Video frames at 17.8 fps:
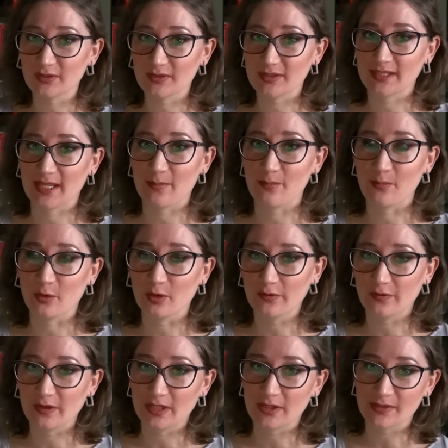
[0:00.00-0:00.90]
to see
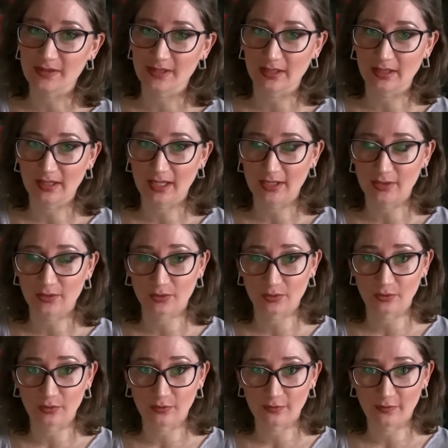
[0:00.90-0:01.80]
more videos dedicated
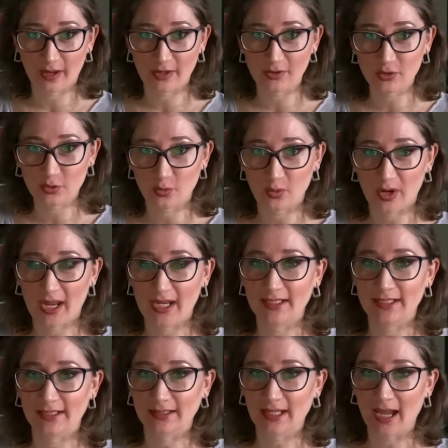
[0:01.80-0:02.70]
to Feng Shui
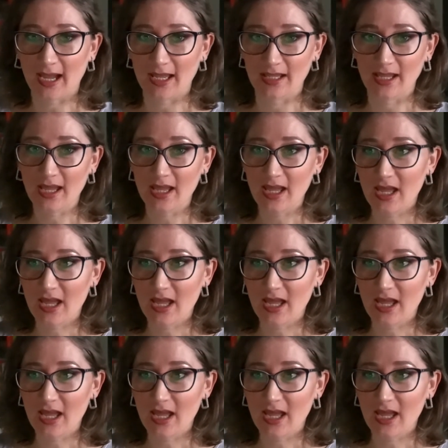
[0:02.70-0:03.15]
that I